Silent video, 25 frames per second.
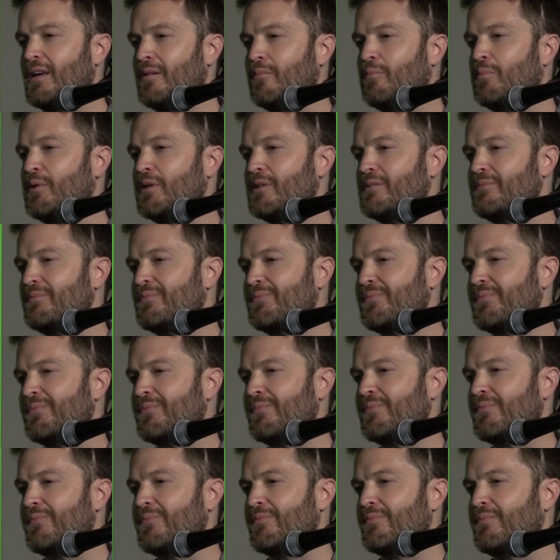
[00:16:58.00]
but
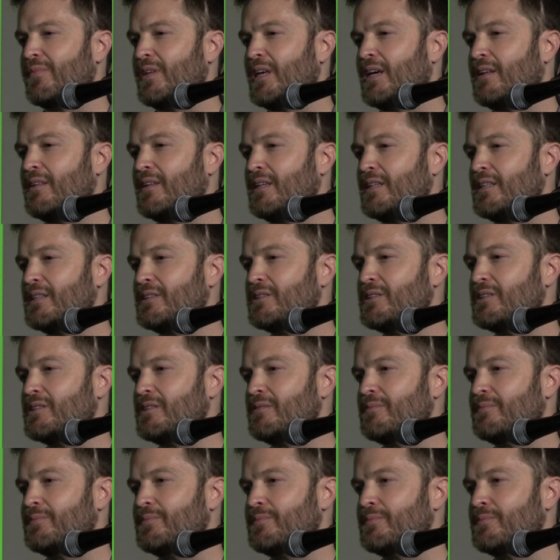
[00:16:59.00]
yeah, I think
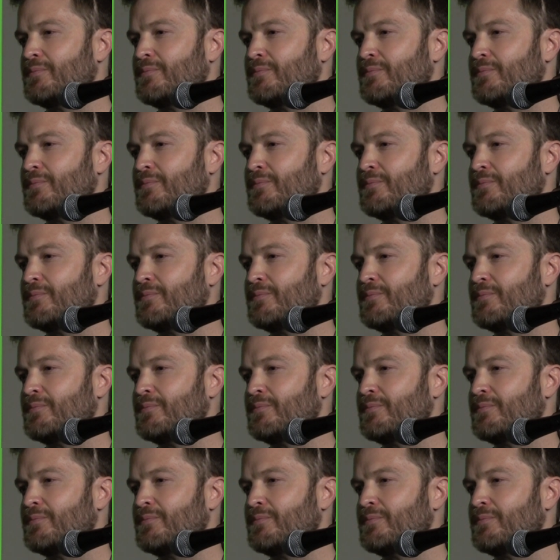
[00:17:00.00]
it's